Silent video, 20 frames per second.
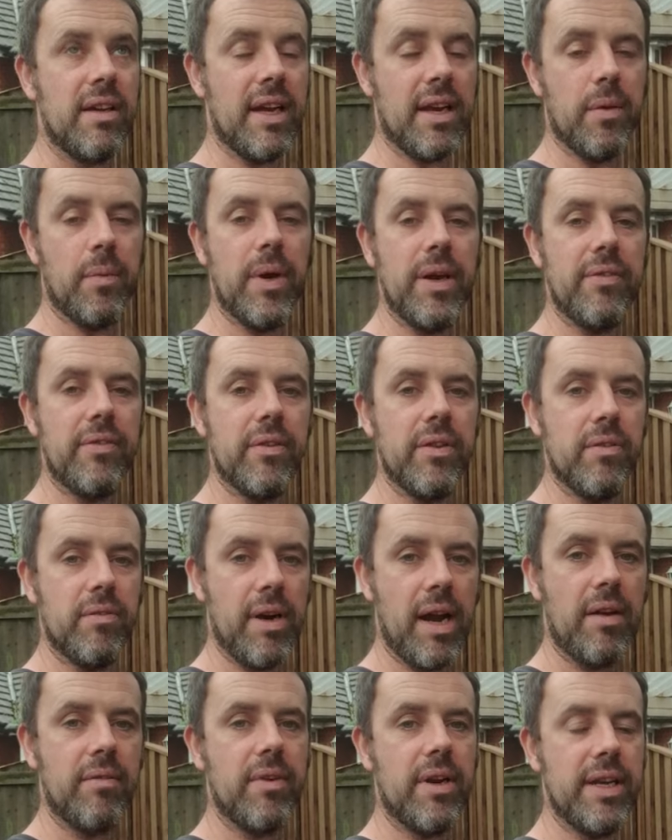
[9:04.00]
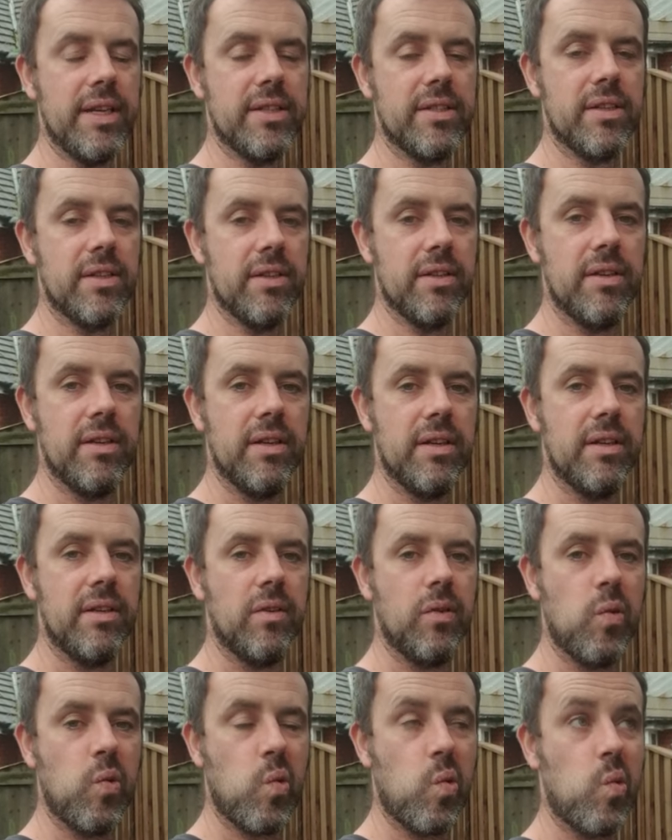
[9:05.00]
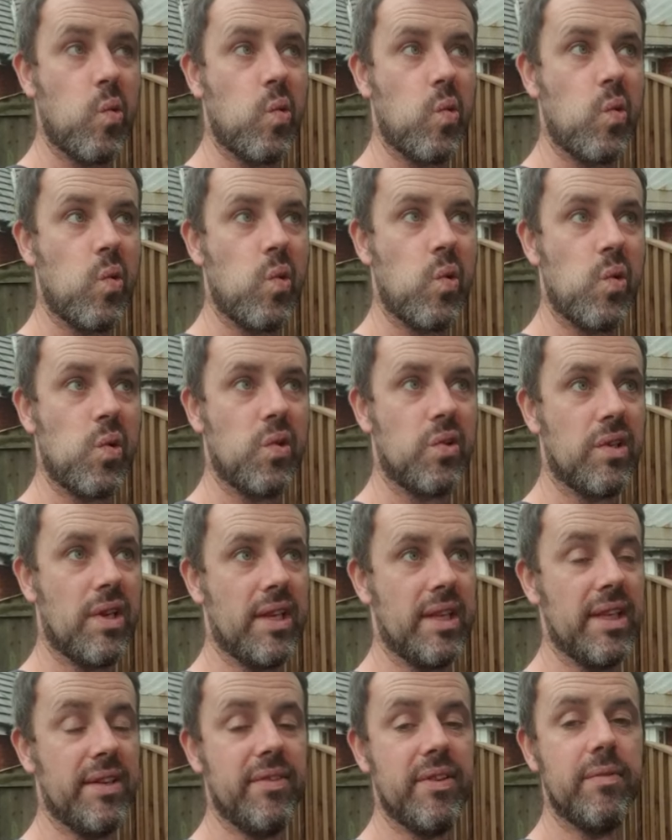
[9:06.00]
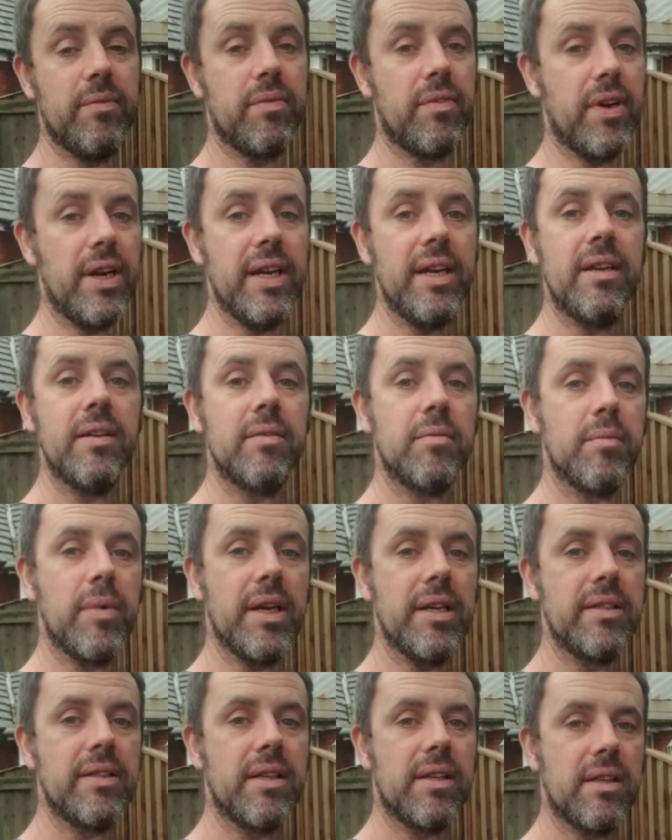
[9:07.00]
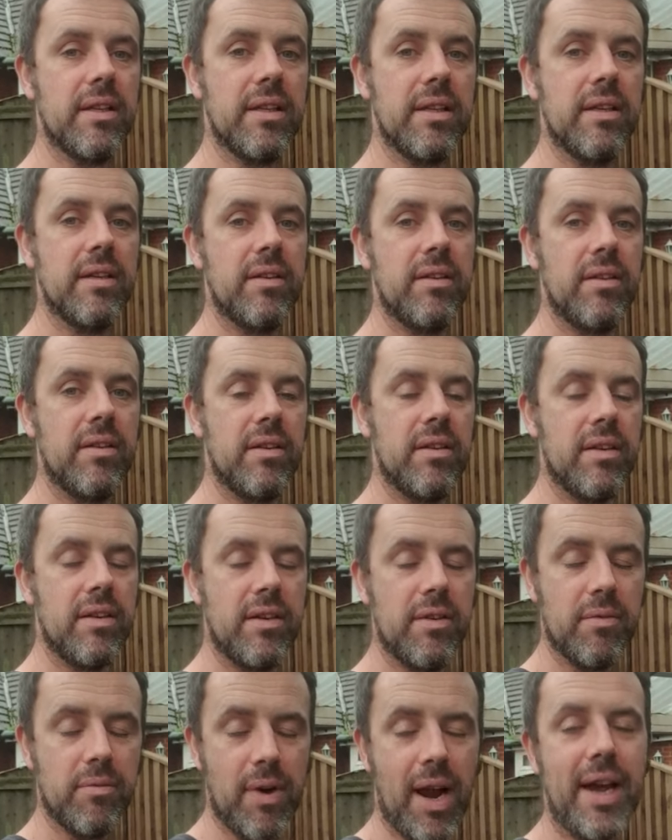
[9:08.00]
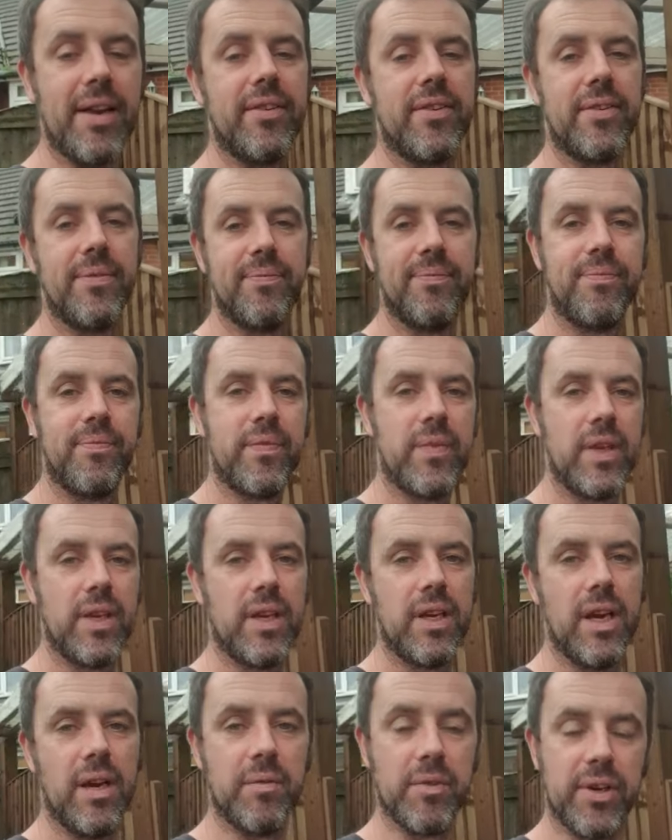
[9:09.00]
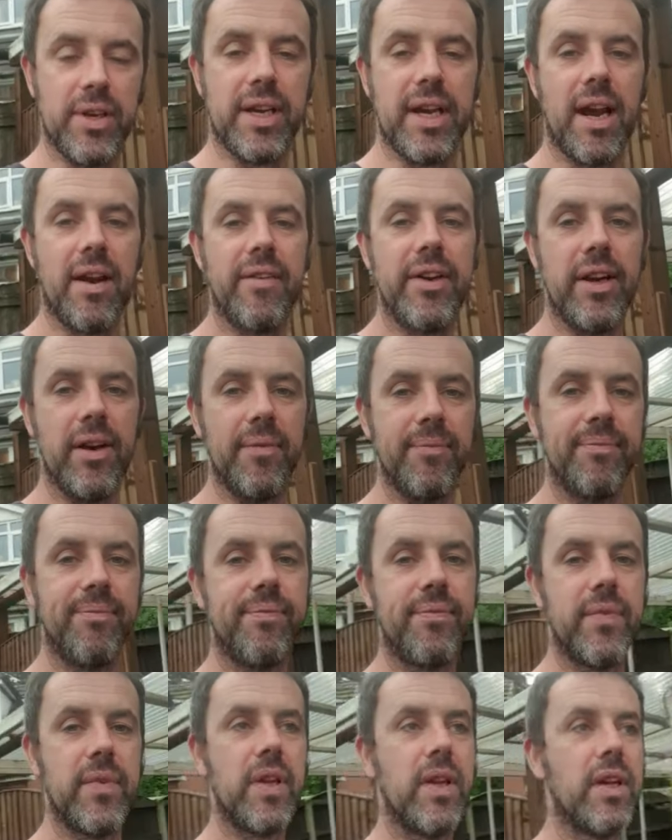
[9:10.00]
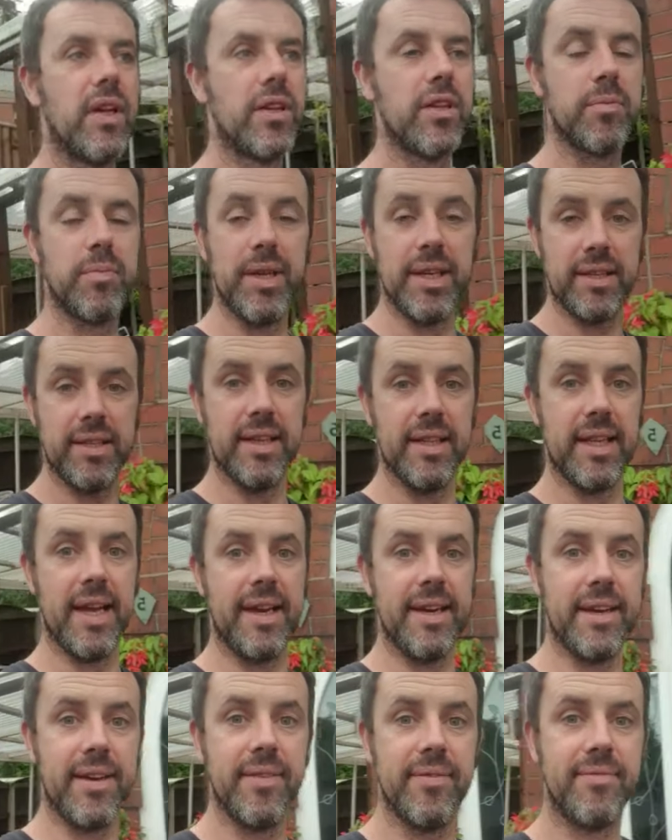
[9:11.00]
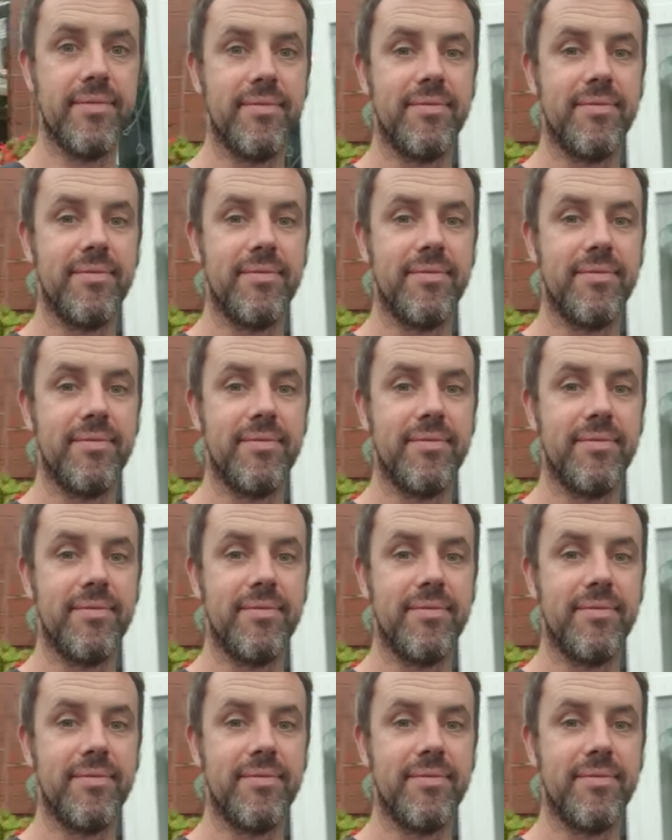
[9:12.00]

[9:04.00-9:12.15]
get away from the rat race and start living free, basically. Right, I'm going to carry on. Speak to you later.